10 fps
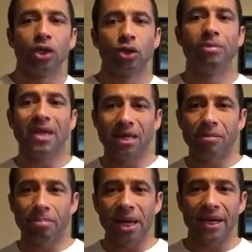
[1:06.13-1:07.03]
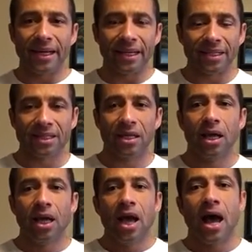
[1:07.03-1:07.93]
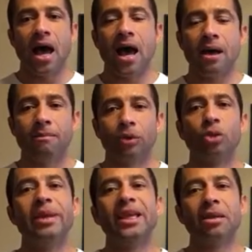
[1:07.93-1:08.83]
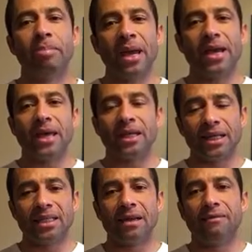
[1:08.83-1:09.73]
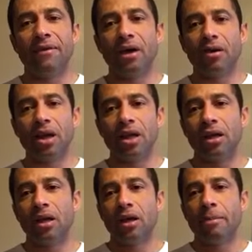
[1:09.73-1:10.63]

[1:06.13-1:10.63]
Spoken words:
To be independent, it's a very